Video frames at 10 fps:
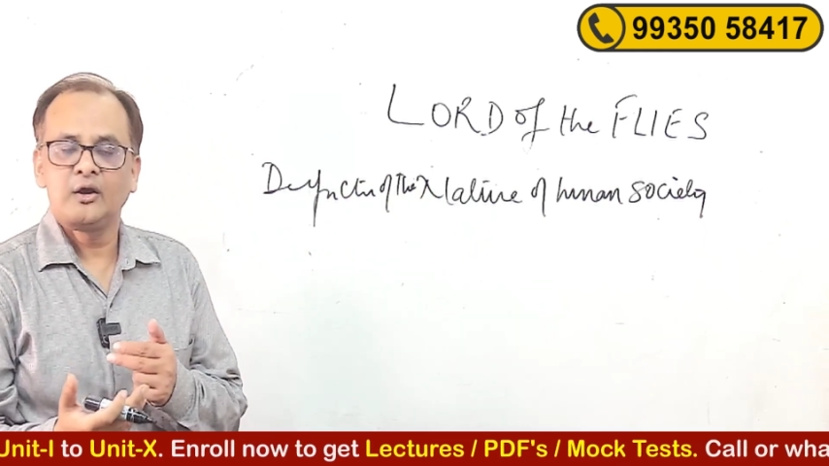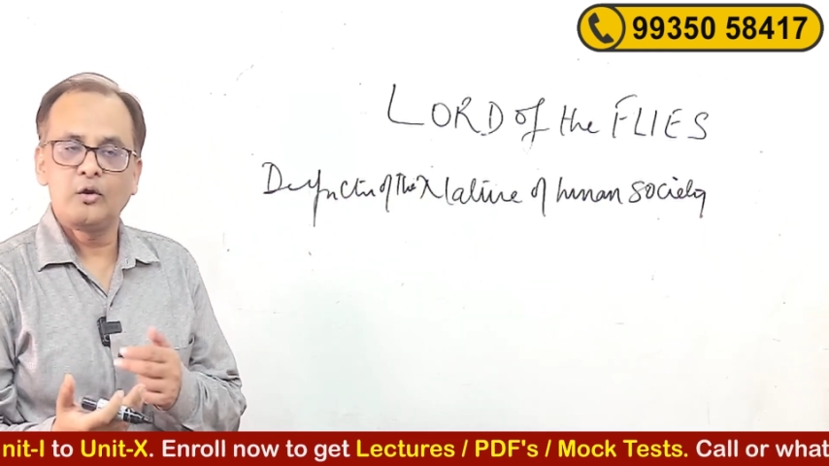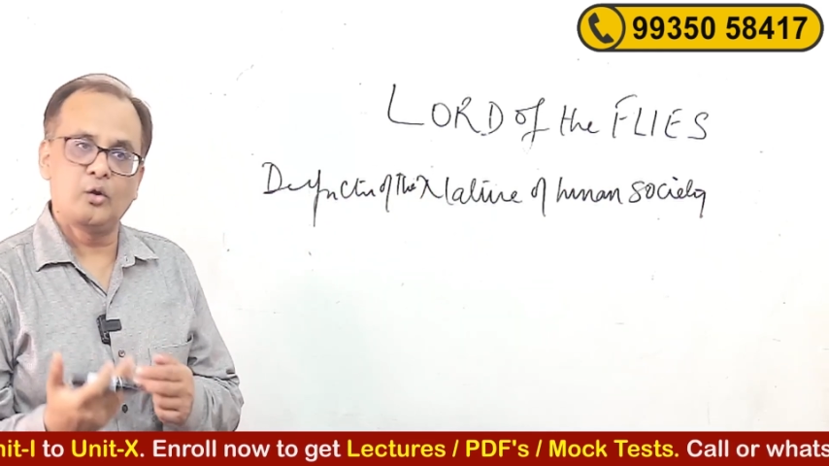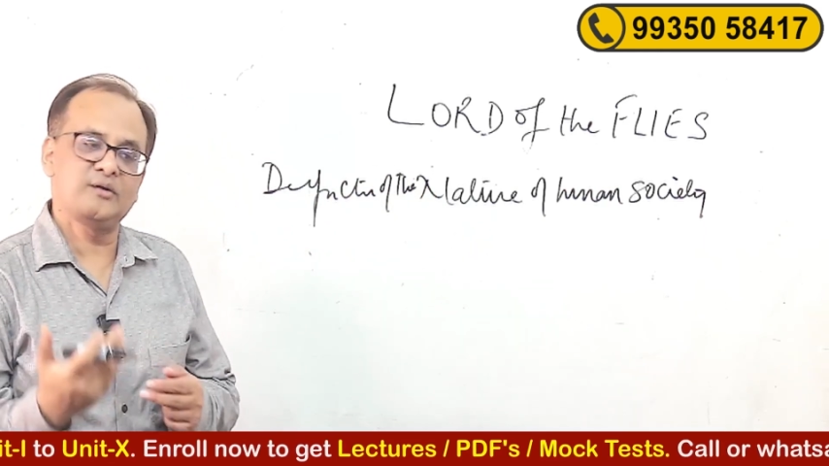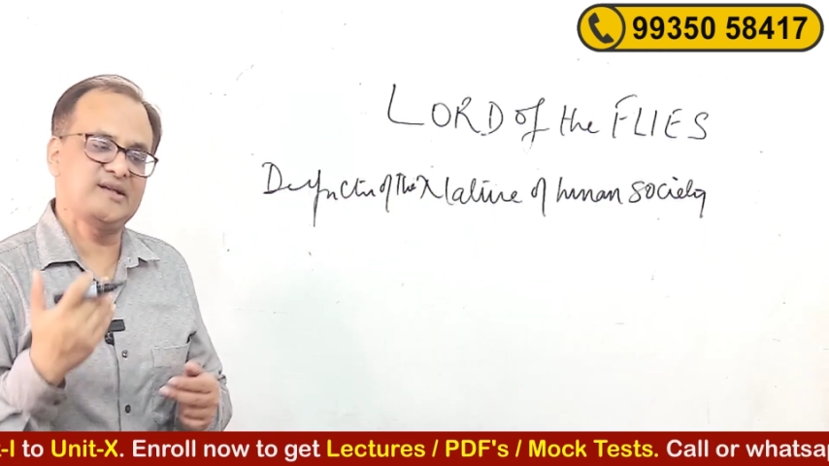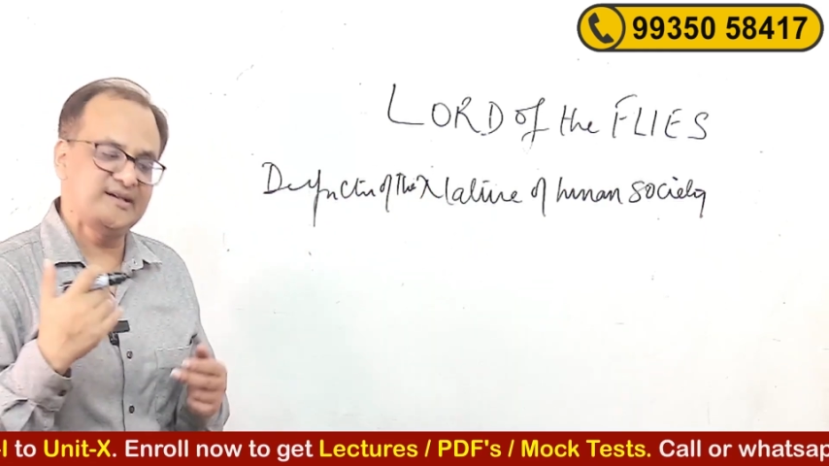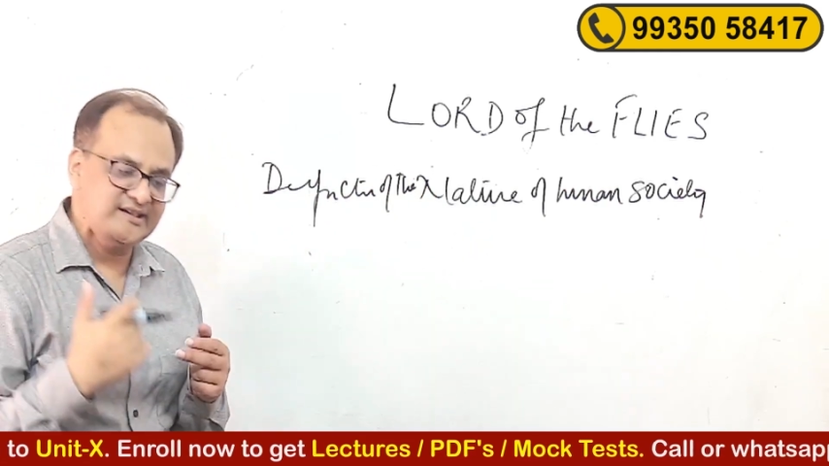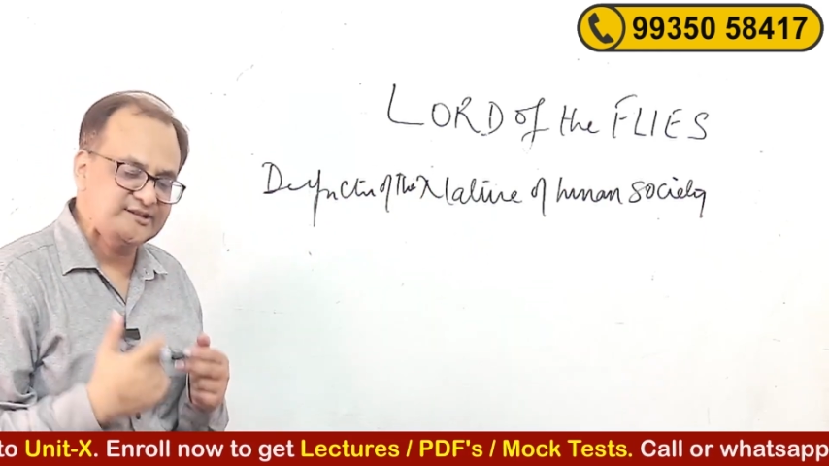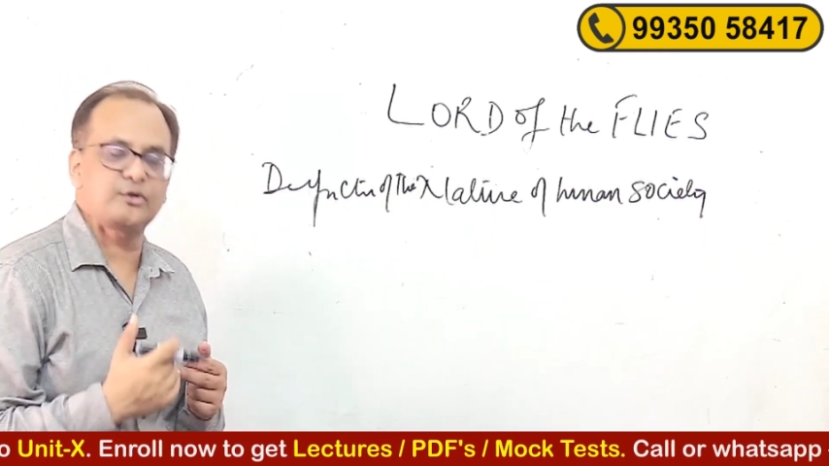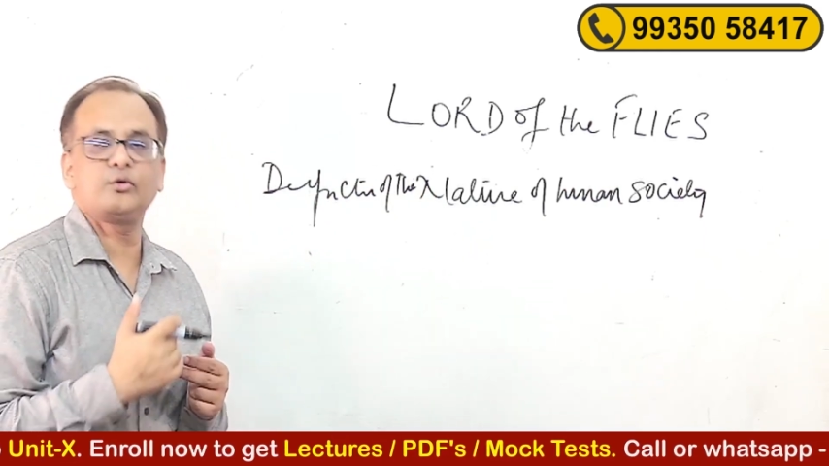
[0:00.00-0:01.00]
on the
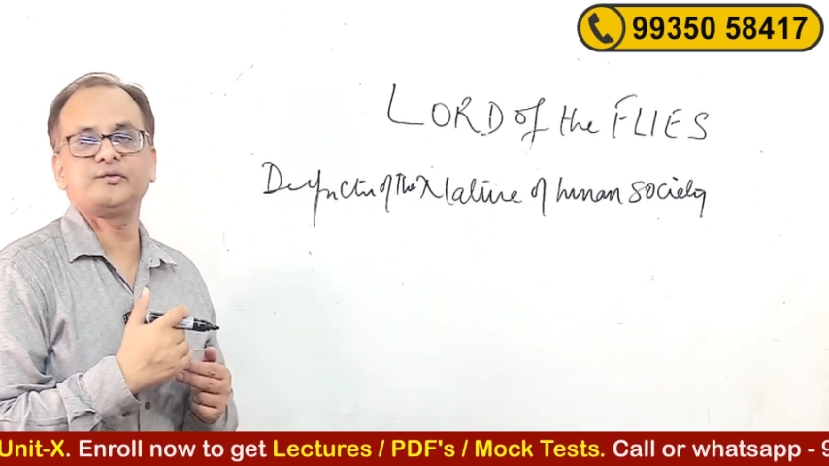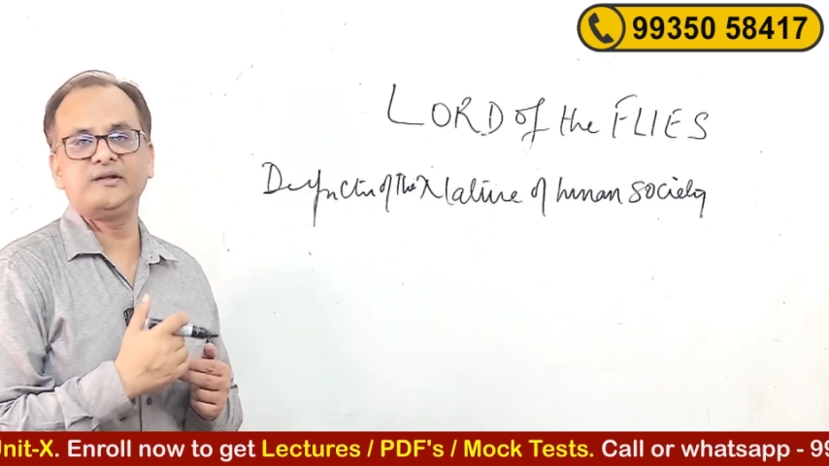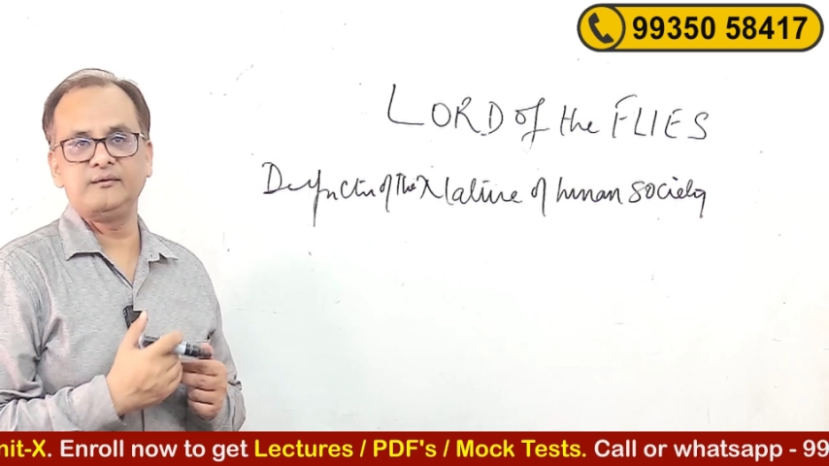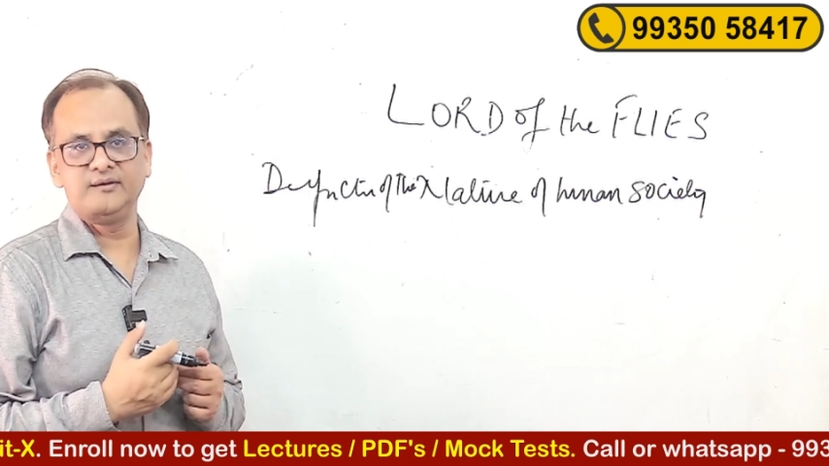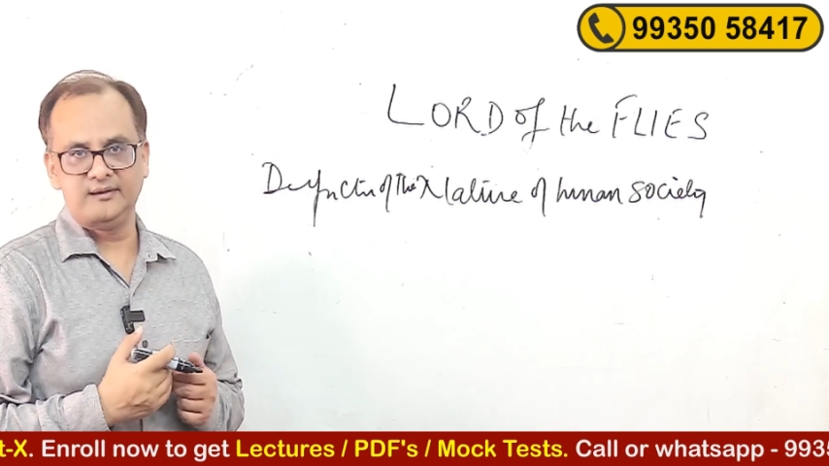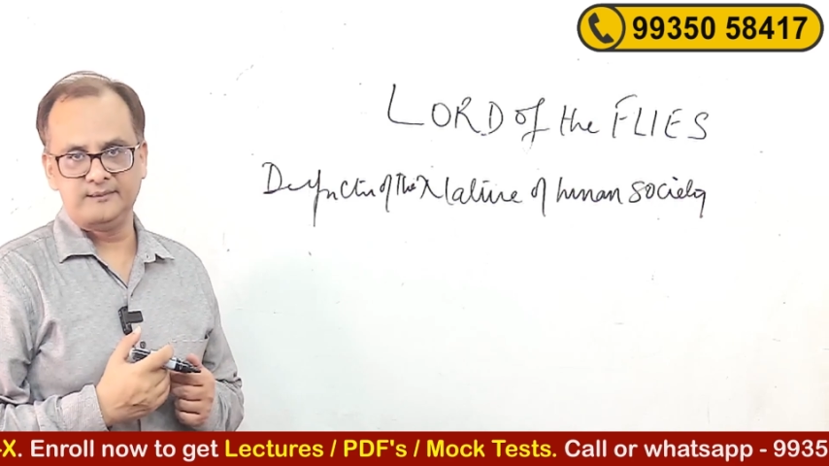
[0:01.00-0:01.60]
nature of evil.